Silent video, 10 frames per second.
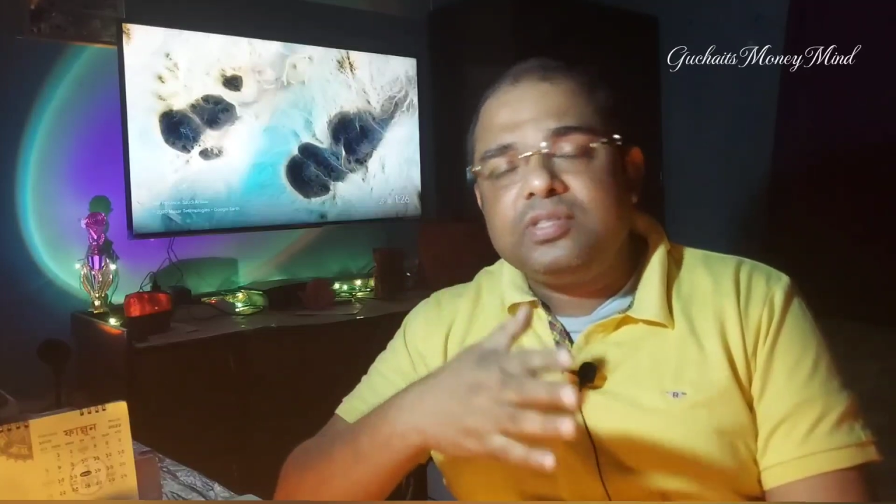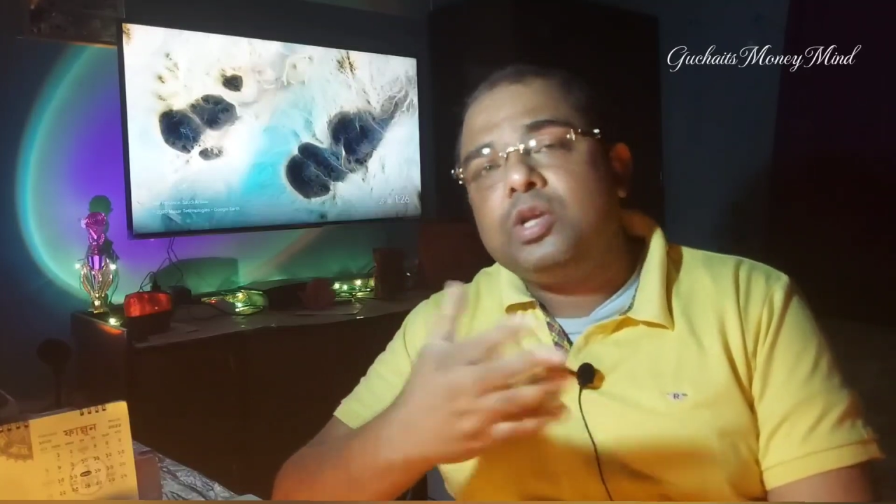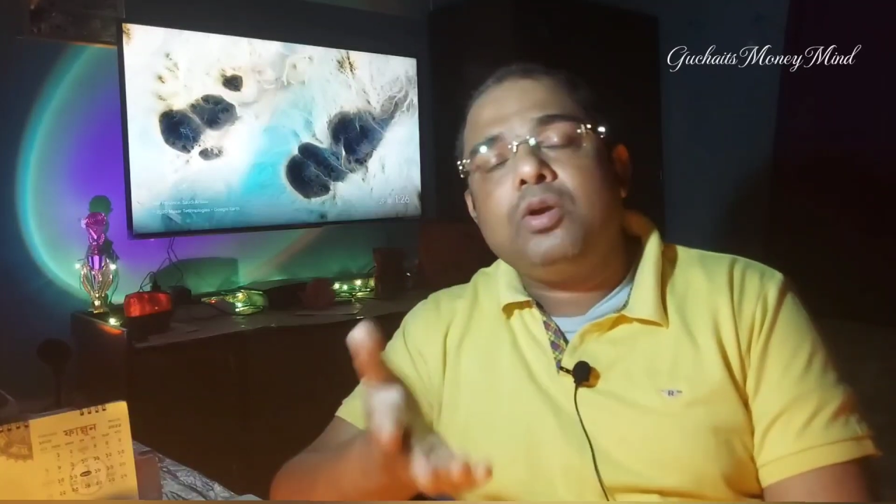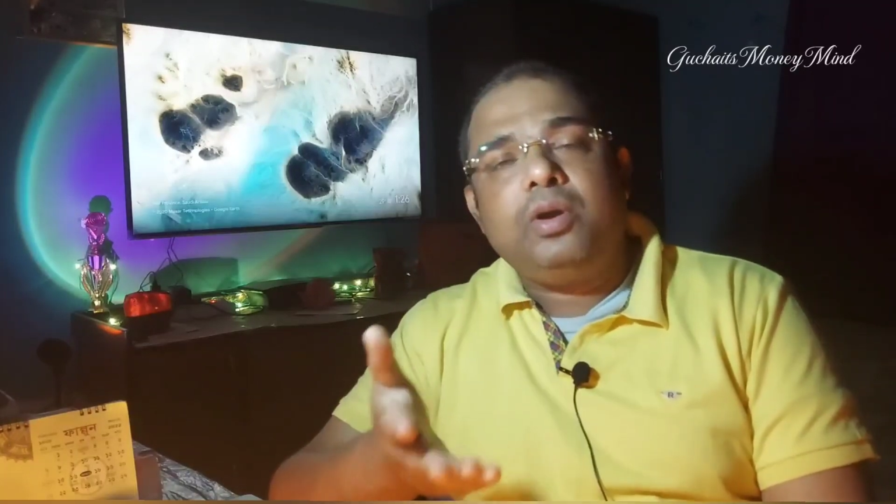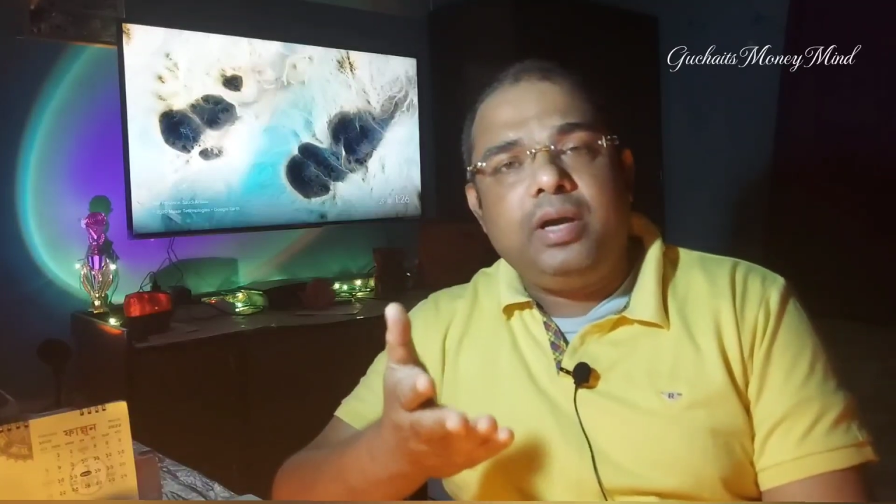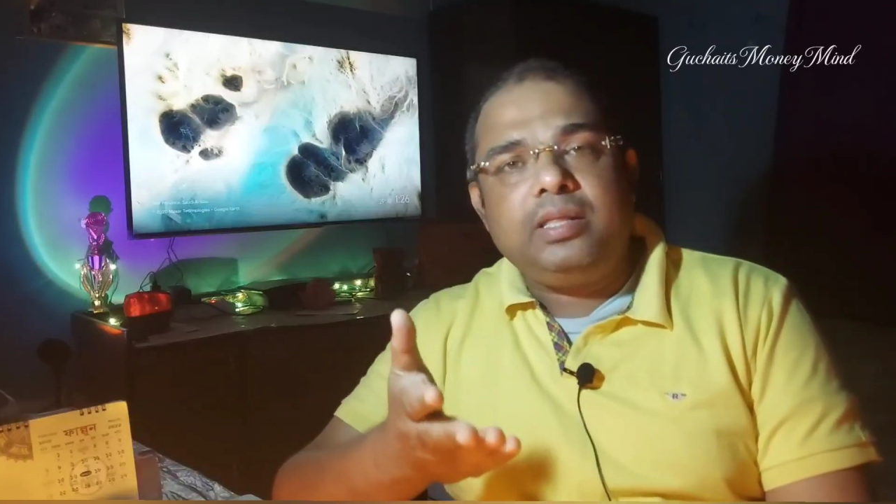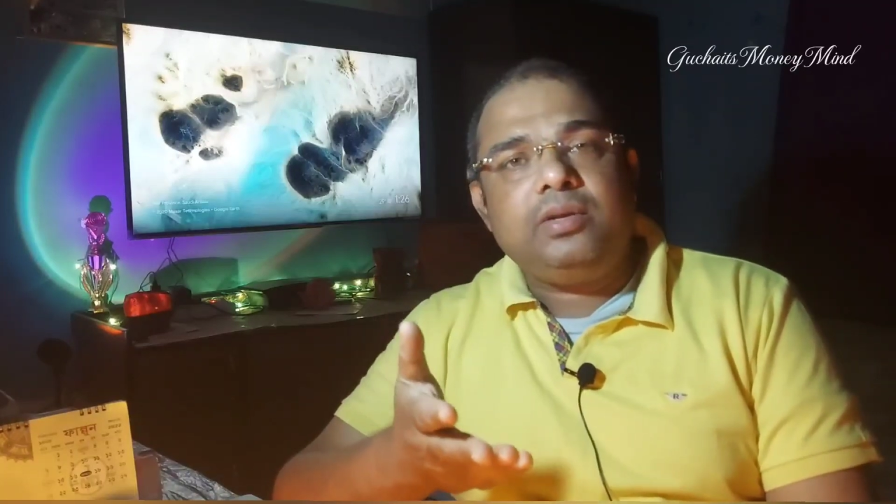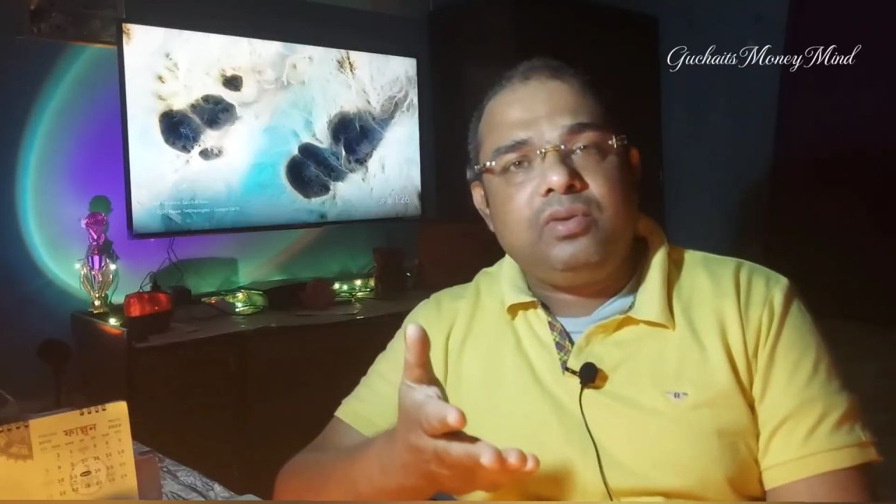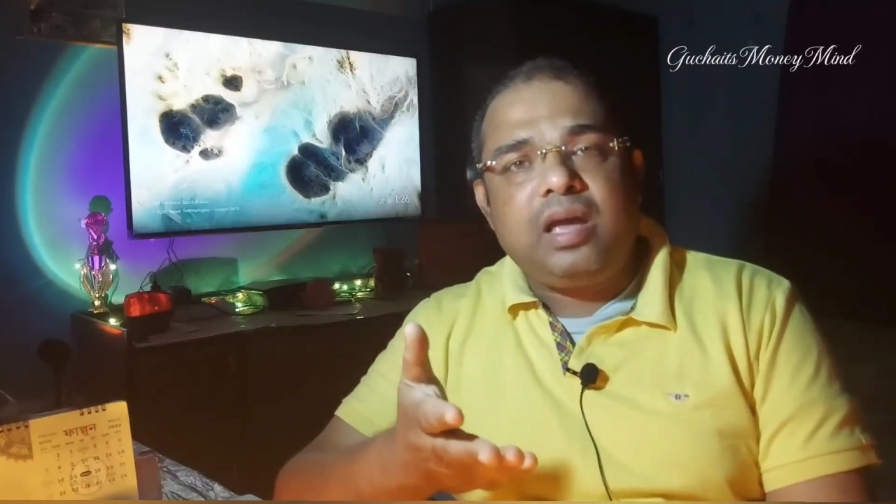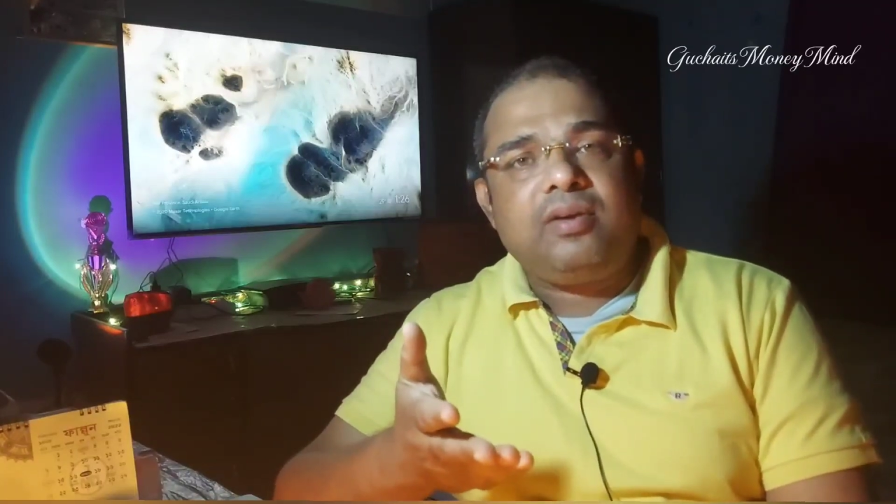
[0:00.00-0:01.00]
security
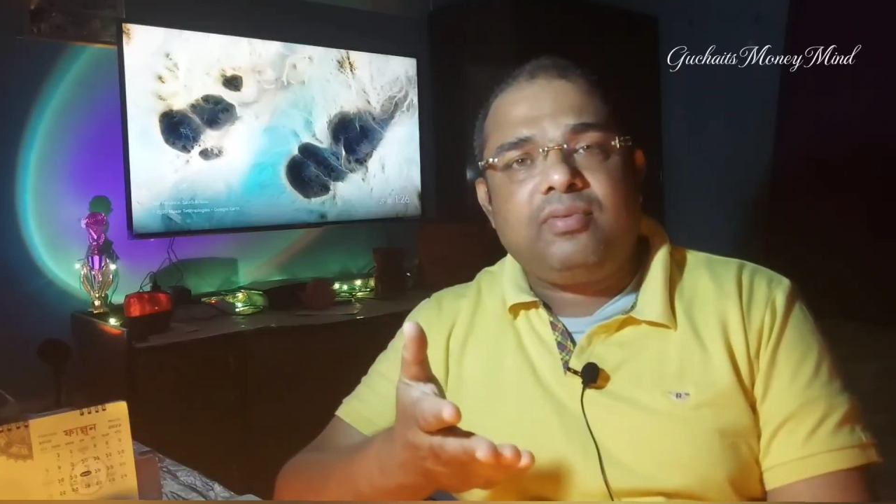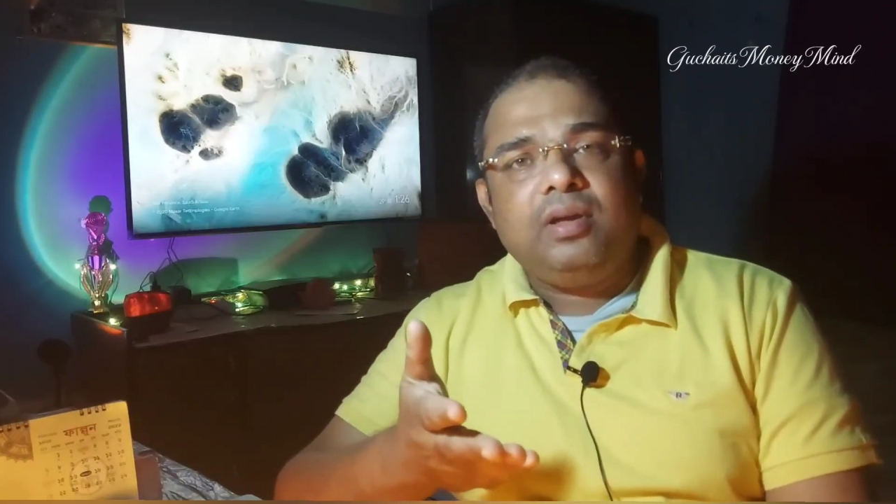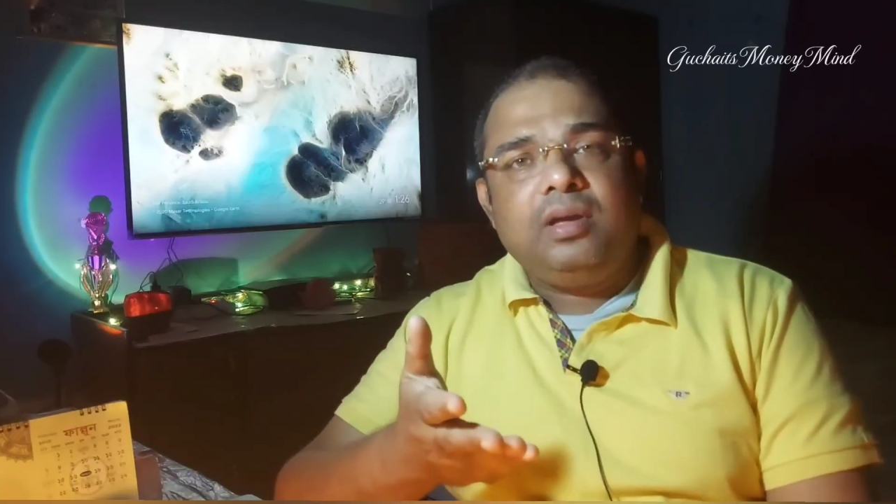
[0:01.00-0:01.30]
that you have,